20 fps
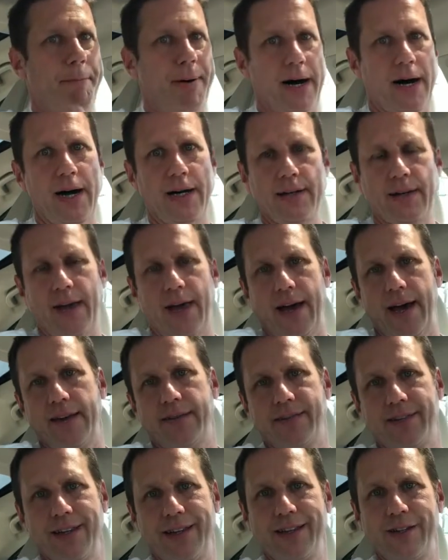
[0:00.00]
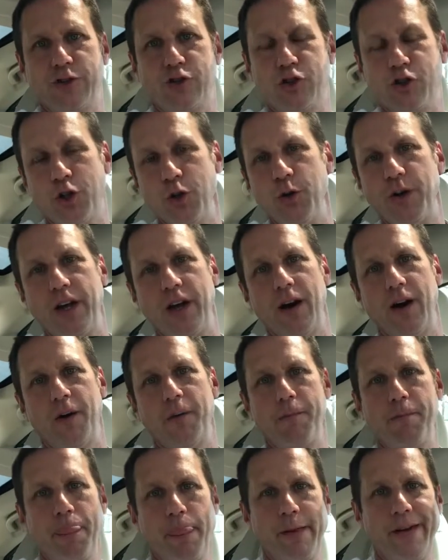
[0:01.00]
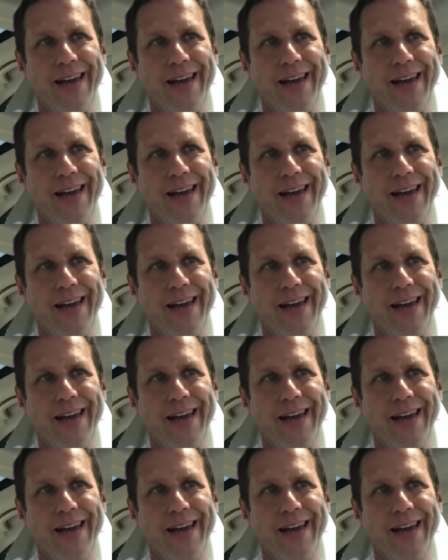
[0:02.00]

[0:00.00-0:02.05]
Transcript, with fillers: podcasting studio,